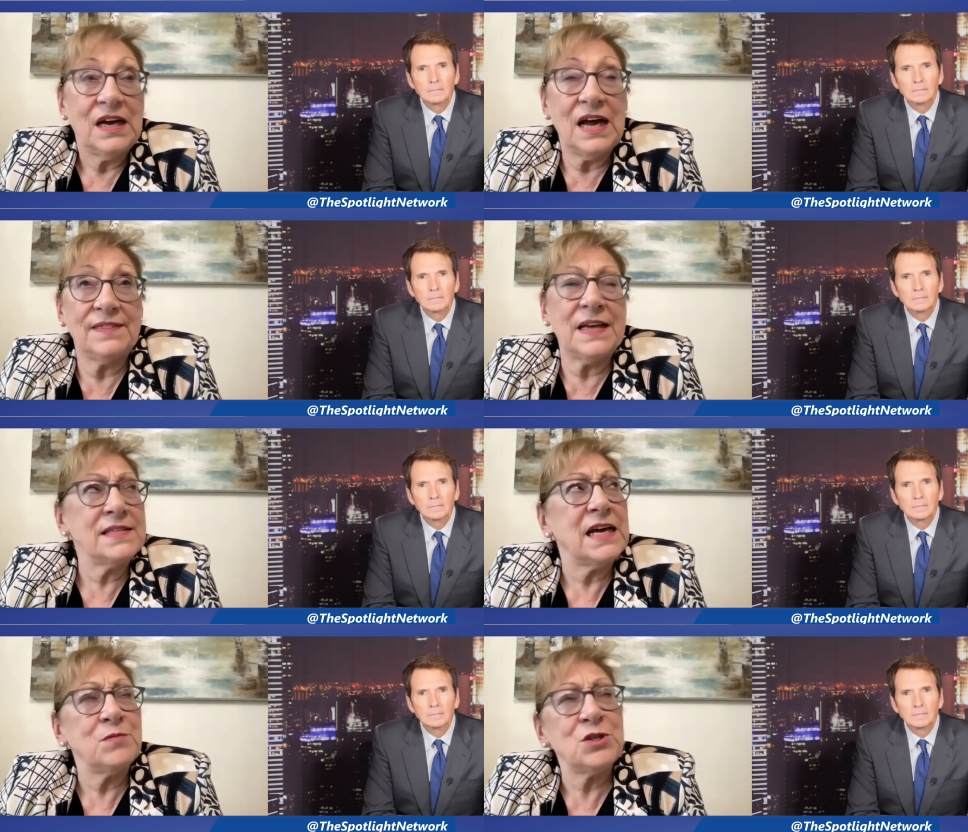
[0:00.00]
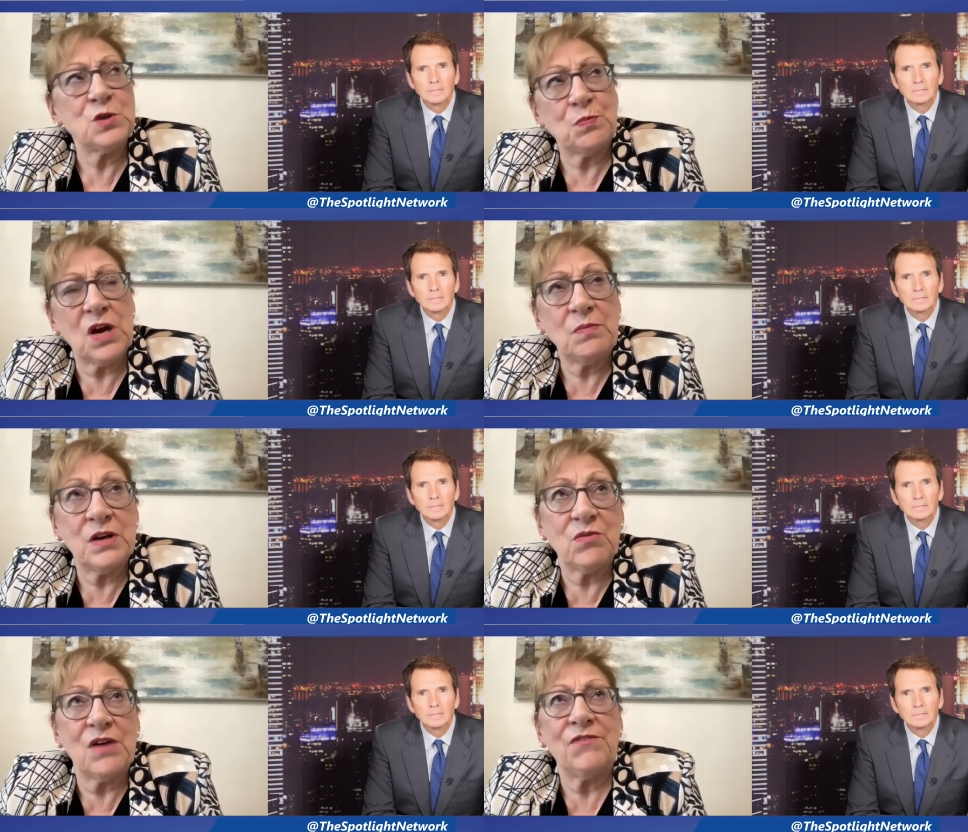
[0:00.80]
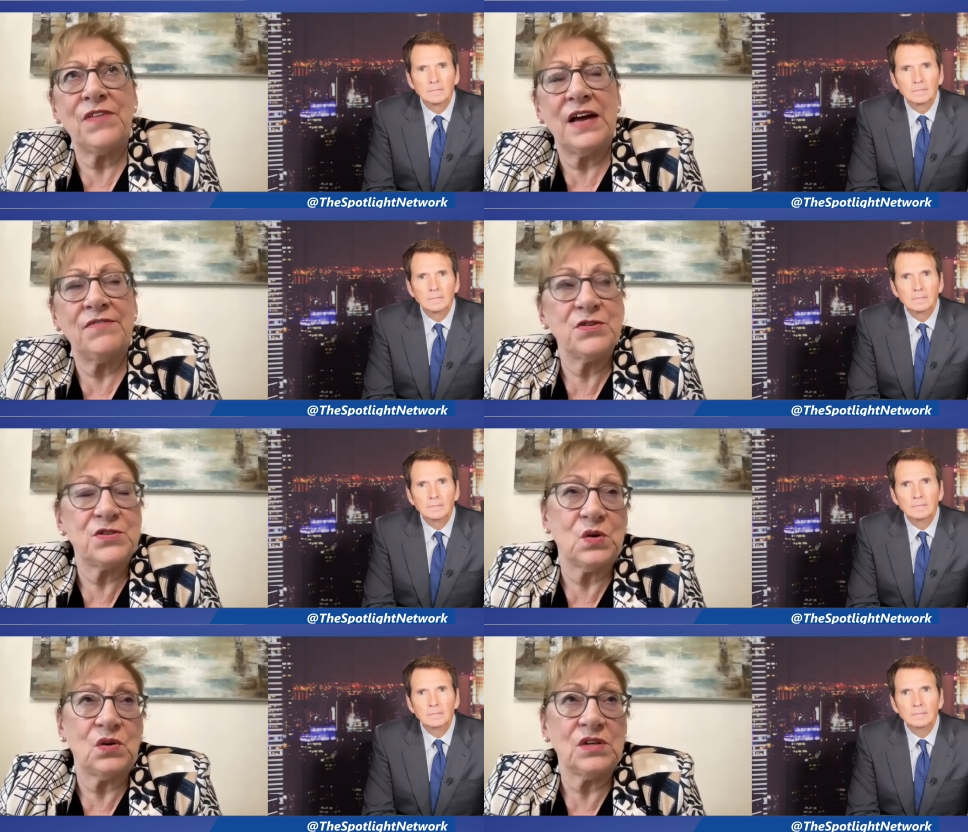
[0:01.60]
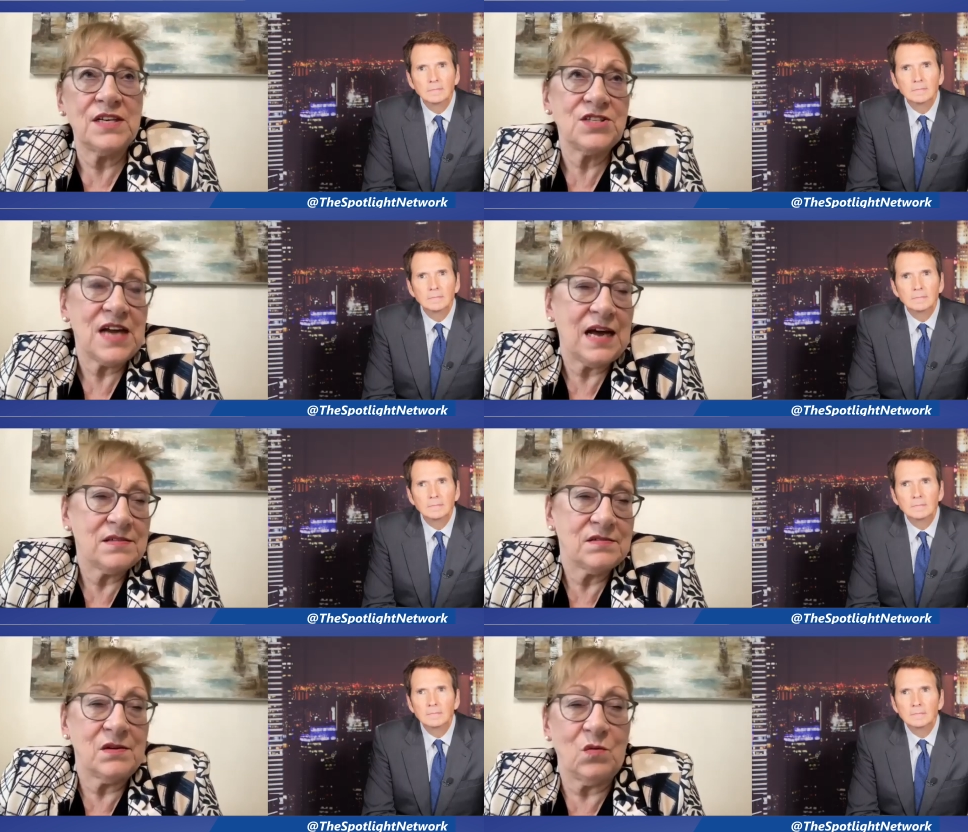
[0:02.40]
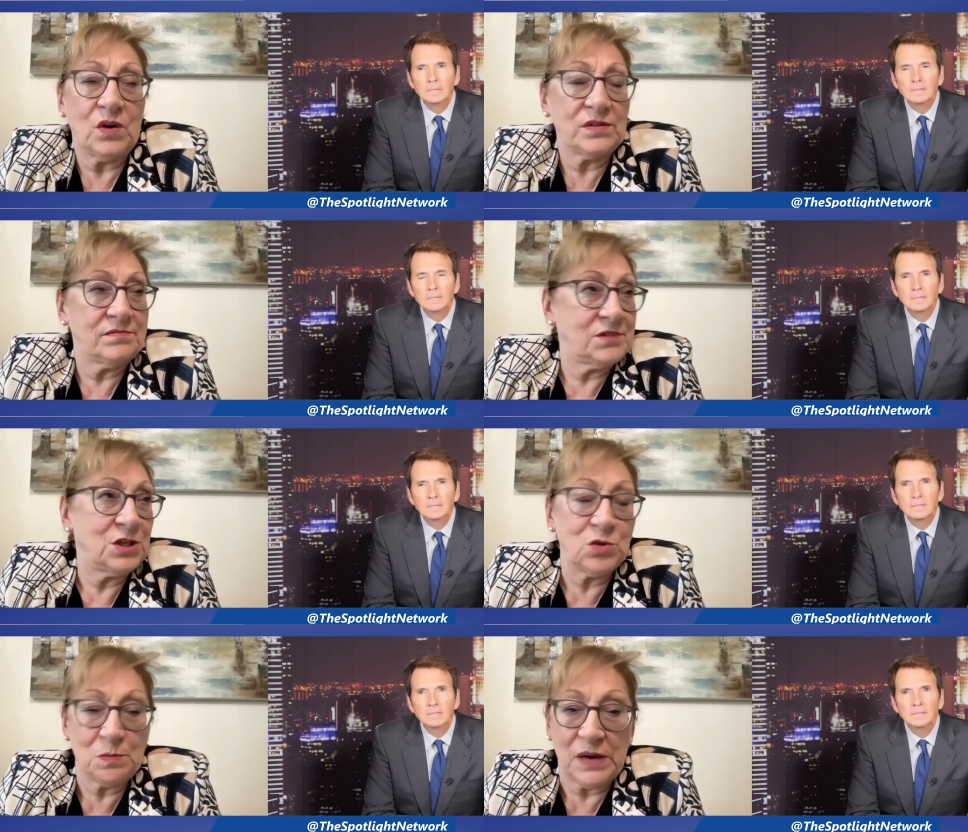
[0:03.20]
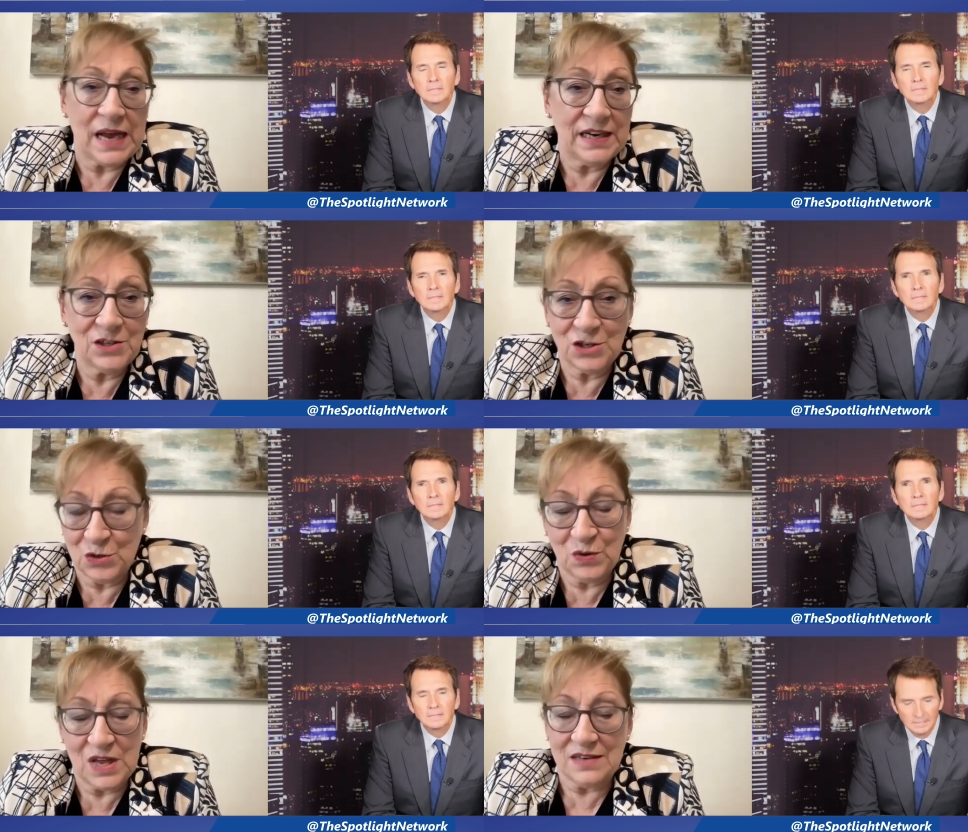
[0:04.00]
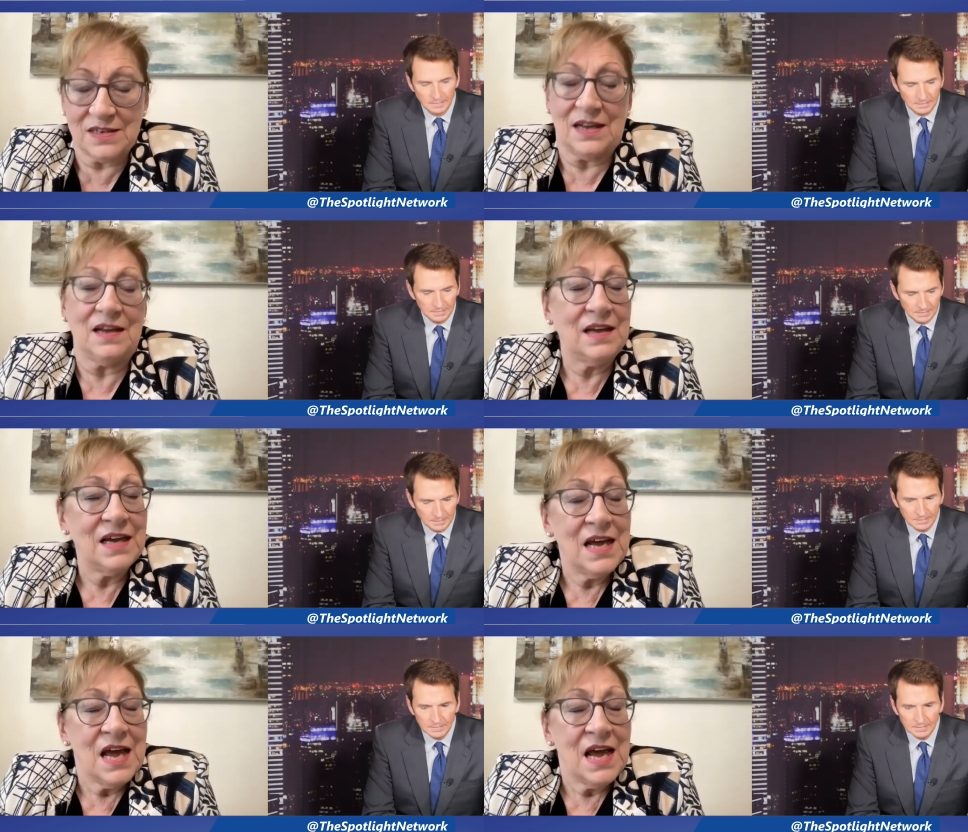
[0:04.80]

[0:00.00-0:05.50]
Speaker 1: at that time she was probably around 5 years old, I just asked her what she was planning to do that day.